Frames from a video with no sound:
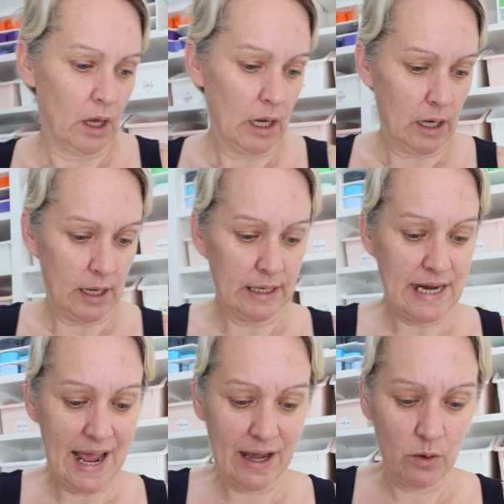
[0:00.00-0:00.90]

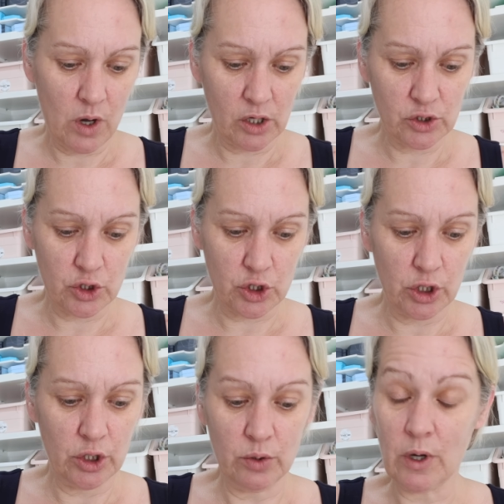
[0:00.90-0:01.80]
Now on
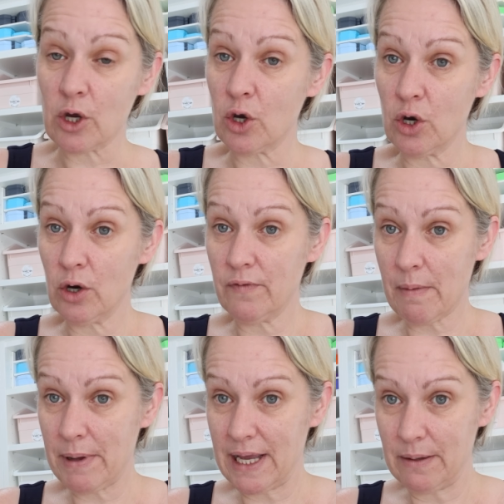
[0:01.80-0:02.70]
to cover
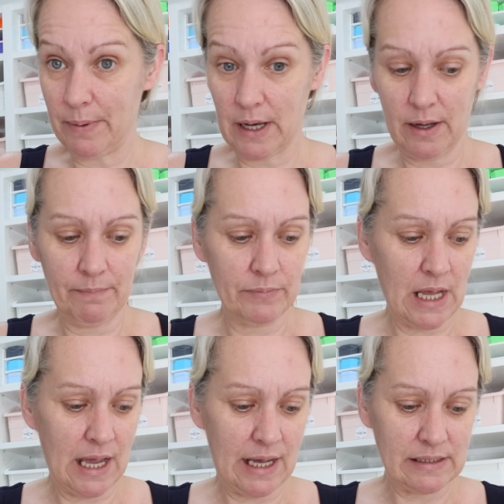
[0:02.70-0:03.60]
paper
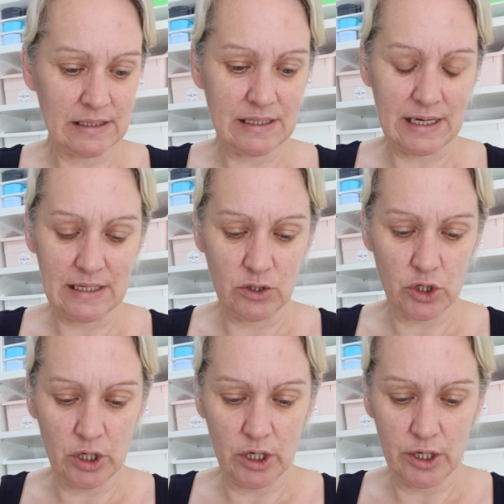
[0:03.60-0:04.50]
and in
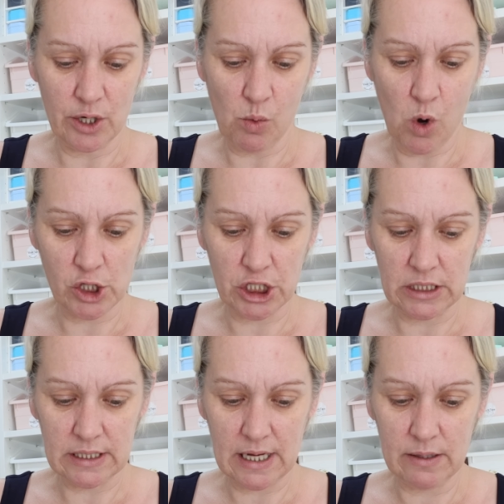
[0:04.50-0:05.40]
turn washi
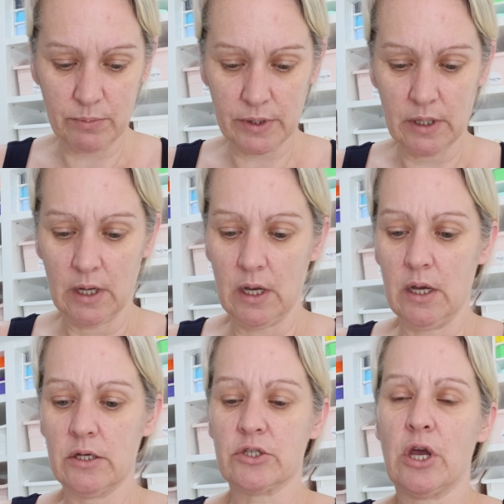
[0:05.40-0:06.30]
tape.
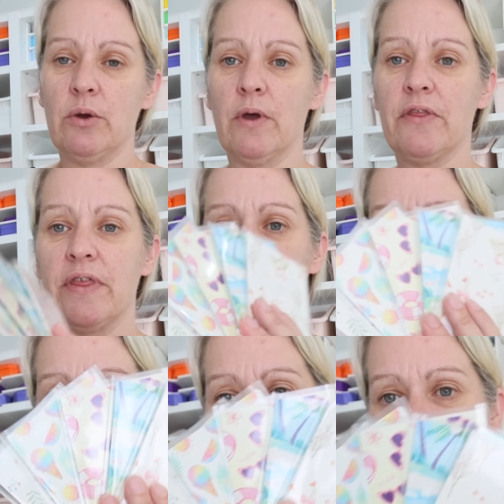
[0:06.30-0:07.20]
So
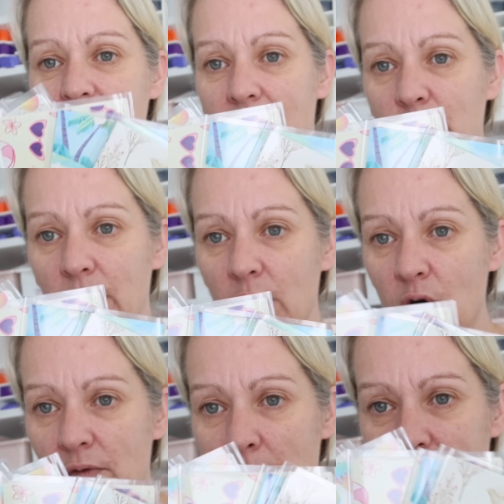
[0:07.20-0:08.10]
this is our
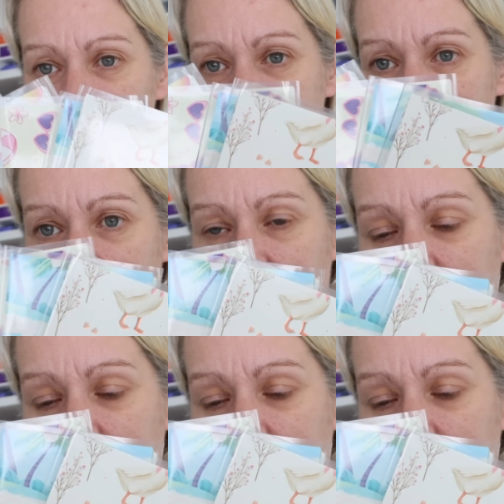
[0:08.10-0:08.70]
cover paper